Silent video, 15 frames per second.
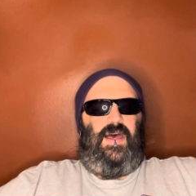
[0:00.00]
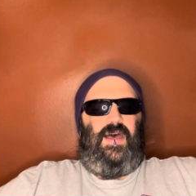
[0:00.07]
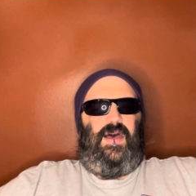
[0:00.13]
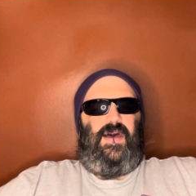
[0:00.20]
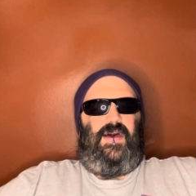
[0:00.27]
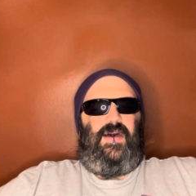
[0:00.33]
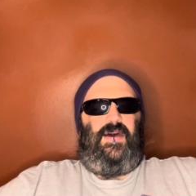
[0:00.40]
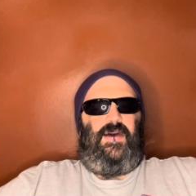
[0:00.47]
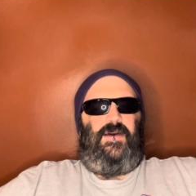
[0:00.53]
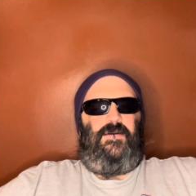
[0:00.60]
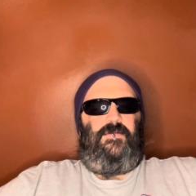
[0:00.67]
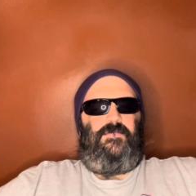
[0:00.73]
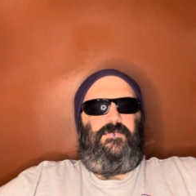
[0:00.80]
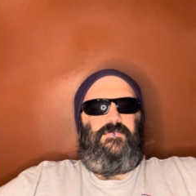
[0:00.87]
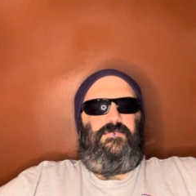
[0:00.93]

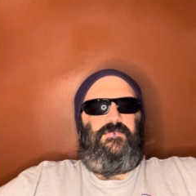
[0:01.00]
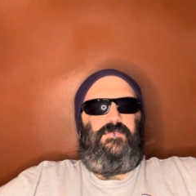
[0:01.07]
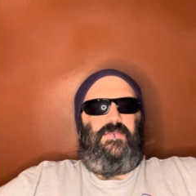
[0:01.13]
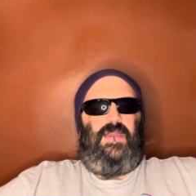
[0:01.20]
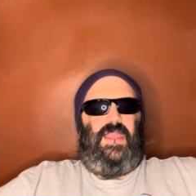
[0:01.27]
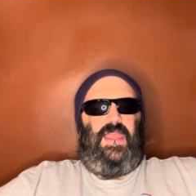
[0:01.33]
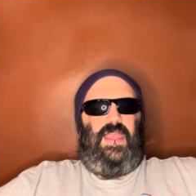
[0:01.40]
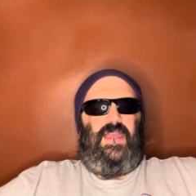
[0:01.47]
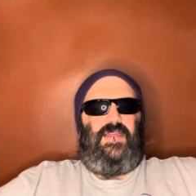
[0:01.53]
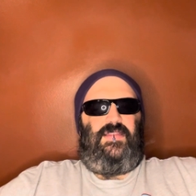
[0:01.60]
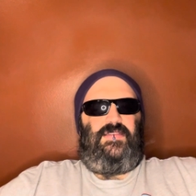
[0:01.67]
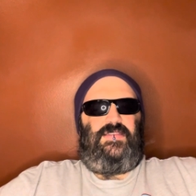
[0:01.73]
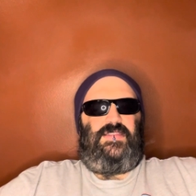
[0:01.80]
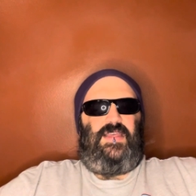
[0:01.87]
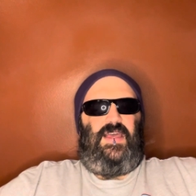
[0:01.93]
Um,
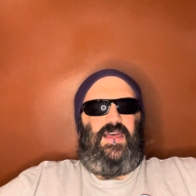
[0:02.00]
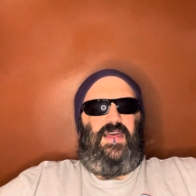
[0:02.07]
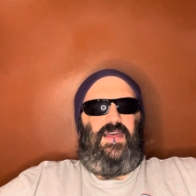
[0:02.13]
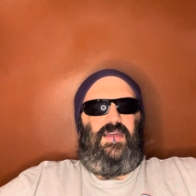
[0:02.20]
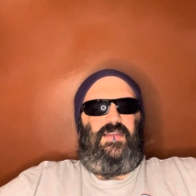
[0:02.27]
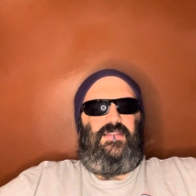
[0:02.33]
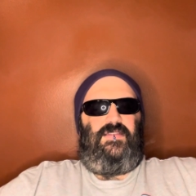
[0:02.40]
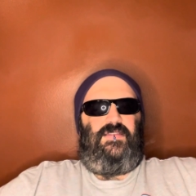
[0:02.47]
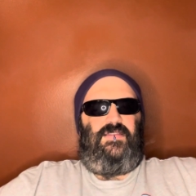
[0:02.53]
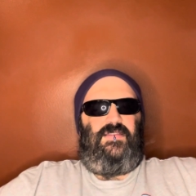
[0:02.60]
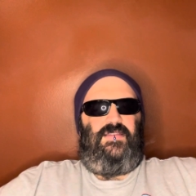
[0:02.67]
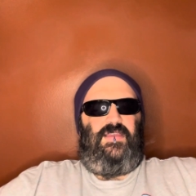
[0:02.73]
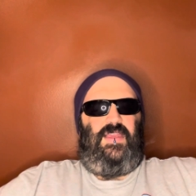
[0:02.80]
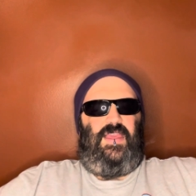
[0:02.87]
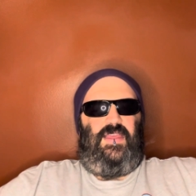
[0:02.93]
and uh,
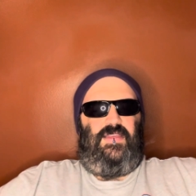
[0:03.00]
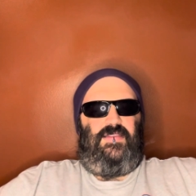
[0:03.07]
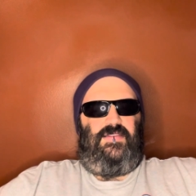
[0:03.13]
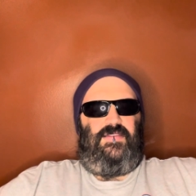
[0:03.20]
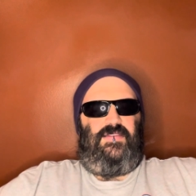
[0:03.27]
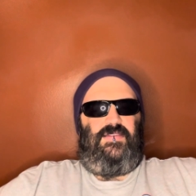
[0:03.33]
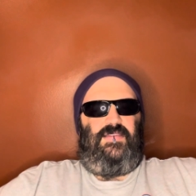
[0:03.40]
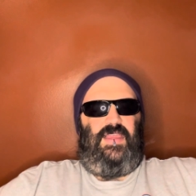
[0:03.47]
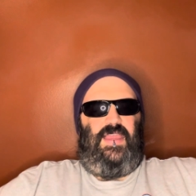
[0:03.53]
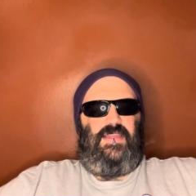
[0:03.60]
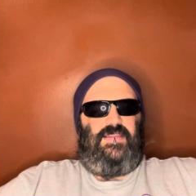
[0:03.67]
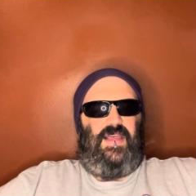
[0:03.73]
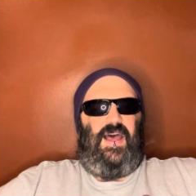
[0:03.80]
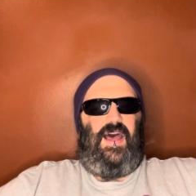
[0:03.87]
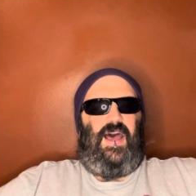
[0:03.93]
he's he's
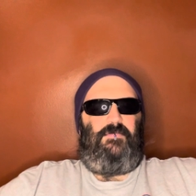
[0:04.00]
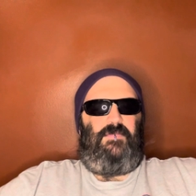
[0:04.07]
a hot